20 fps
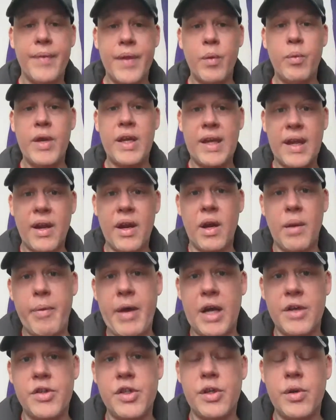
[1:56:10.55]
that we care
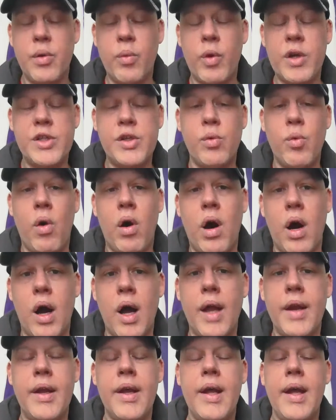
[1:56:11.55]
about you and what you
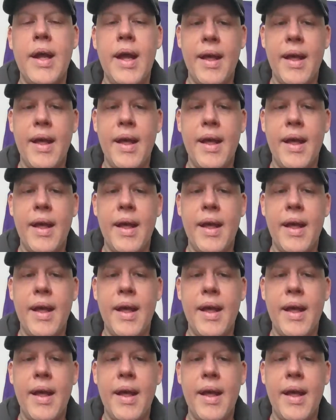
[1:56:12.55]
want,